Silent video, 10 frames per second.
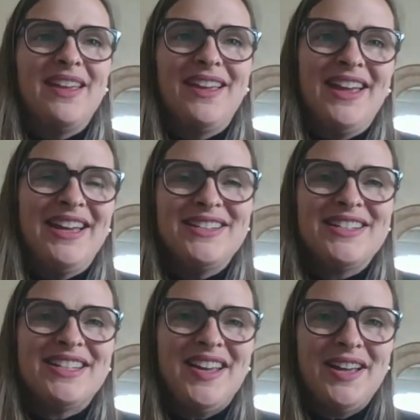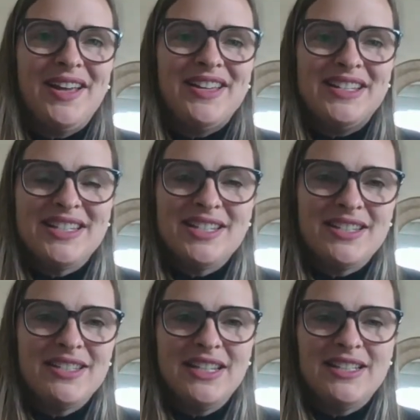It's
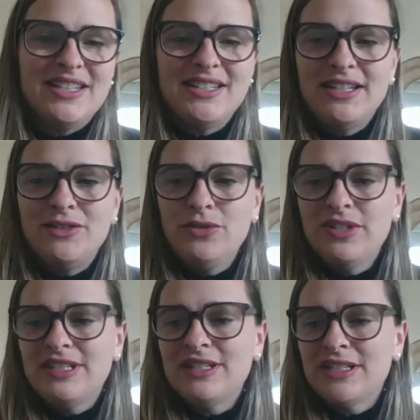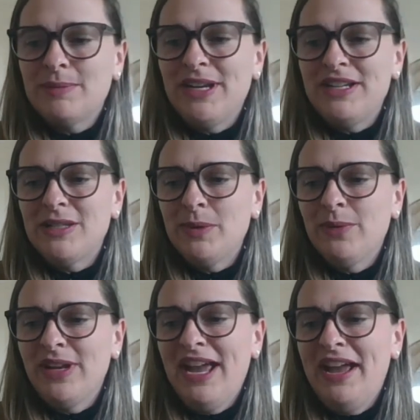this interesting space where
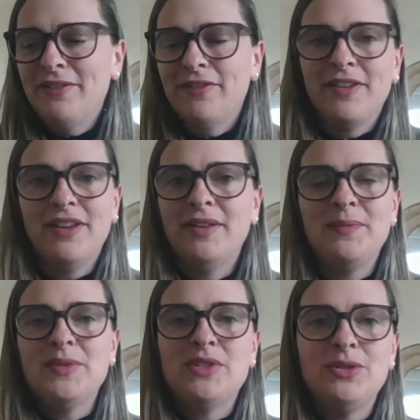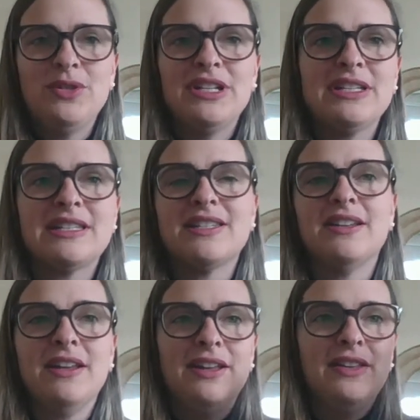we have students,
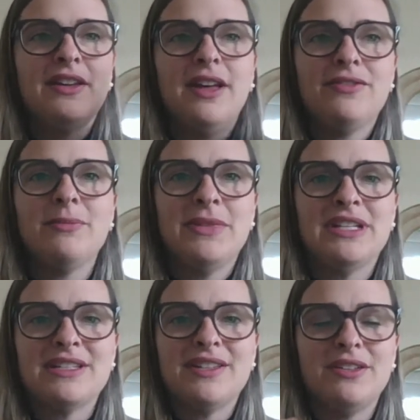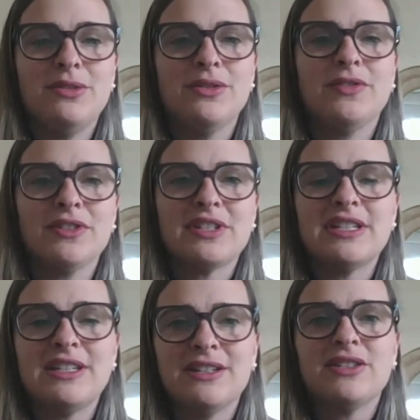the government, the
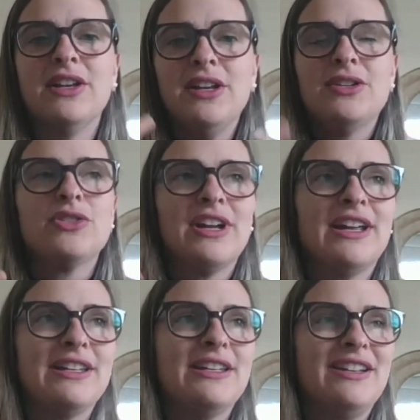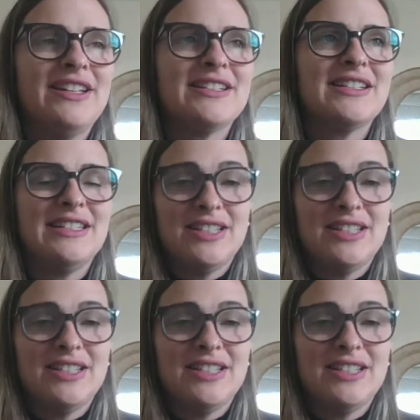universities triangulating